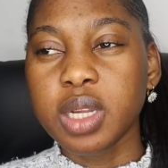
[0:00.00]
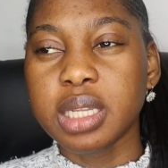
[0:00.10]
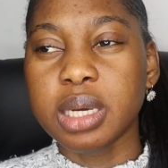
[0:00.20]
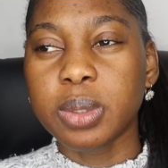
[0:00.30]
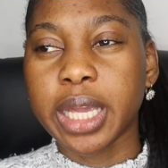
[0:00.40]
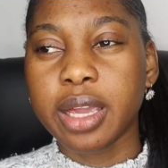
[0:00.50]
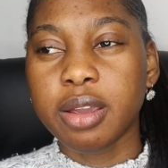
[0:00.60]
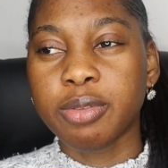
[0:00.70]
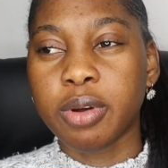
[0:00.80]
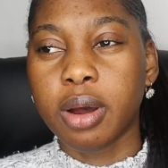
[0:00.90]
they will
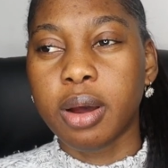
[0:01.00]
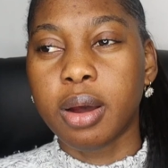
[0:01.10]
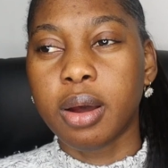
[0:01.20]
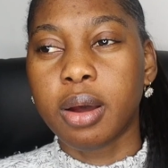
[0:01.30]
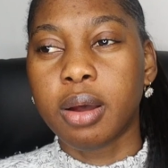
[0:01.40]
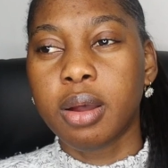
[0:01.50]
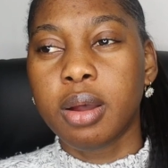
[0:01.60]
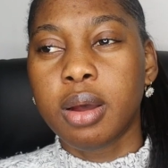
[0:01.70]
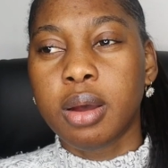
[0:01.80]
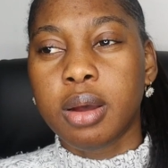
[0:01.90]
give uh
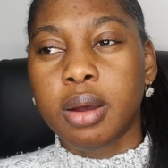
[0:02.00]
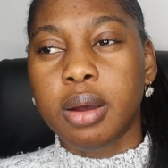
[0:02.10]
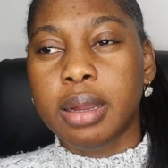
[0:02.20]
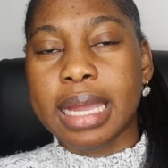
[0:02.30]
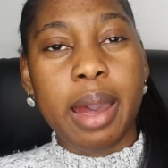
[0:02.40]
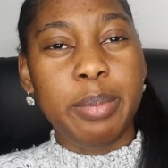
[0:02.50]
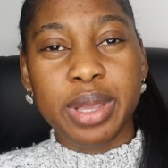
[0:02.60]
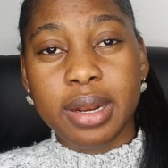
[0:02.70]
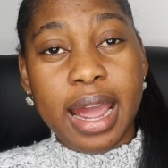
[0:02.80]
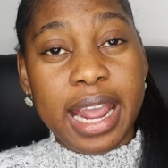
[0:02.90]

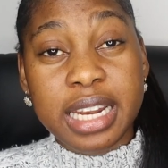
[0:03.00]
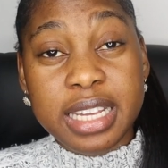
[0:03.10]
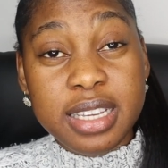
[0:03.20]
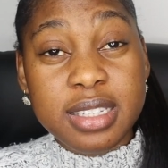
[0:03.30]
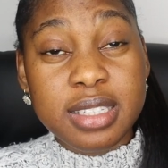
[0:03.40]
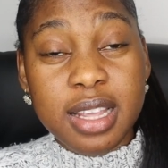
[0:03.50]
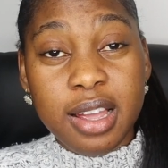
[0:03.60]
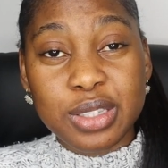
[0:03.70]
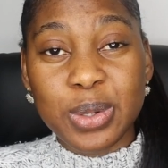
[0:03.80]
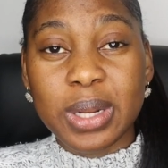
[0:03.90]
Gambian IDs
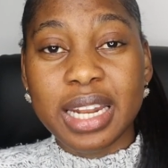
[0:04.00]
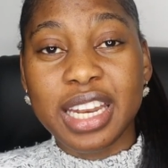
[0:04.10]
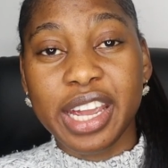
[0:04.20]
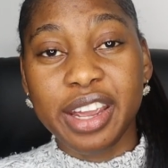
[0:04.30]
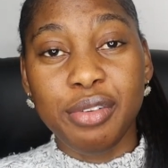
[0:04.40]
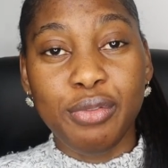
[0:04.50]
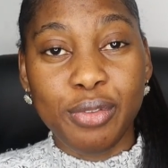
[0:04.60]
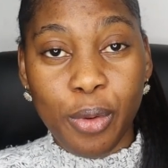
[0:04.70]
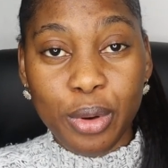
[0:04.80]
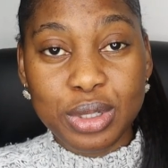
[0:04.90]
so that they can
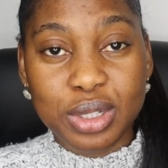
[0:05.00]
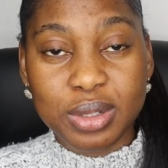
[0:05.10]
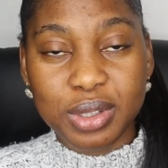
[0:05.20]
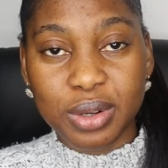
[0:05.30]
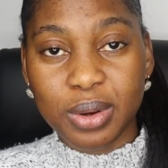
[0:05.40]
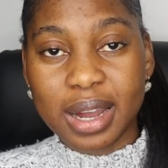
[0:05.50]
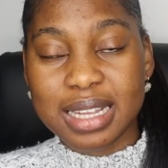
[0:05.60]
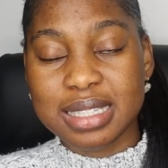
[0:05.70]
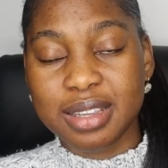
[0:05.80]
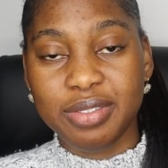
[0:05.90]
vote you know
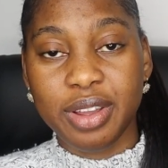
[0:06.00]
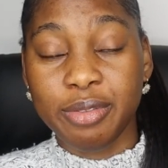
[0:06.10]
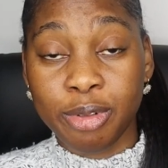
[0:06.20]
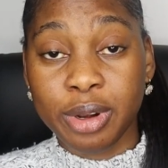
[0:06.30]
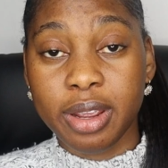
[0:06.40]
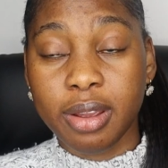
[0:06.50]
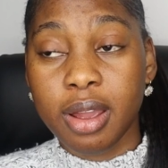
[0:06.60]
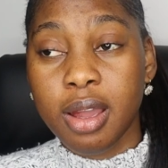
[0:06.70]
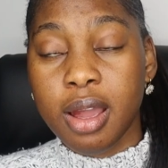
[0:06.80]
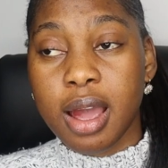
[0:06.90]
as if they're voting
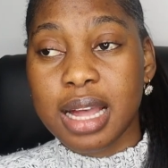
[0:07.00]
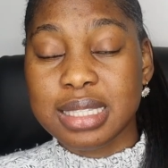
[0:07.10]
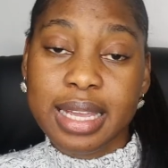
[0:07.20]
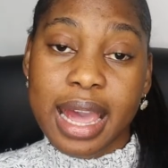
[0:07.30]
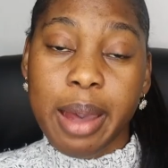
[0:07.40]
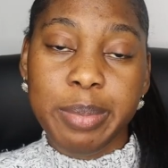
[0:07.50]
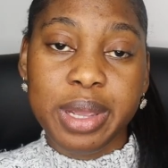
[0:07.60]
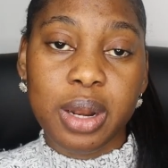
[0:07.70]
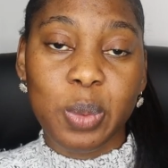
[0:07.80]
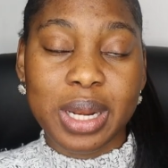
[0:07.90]
as a
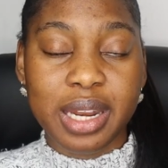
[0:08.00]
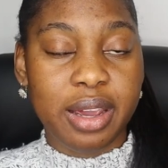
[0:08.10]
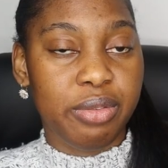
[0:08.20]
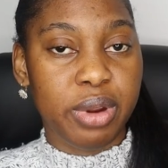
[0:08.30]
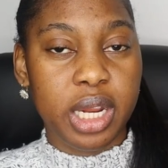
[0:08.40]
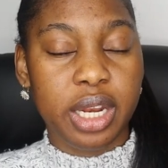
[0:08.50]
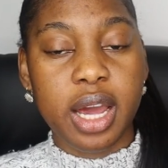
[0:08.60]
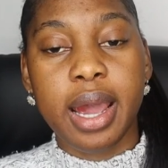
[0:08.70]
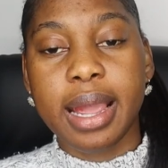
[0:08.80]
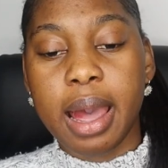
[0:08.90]
Gambian when they're really
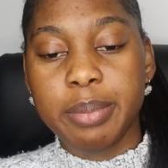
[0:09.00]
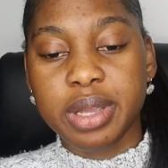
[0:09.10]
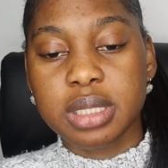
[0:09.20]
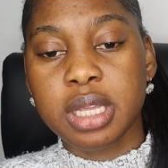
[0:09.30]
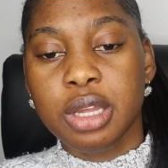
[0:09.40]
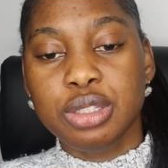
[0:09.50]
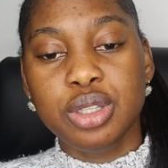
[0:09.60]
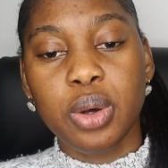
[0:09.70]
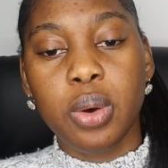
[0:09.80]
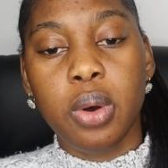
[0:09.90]
not Gambians
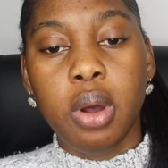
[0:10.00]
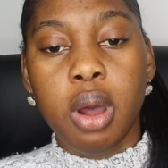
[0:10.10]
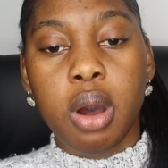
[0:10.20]
so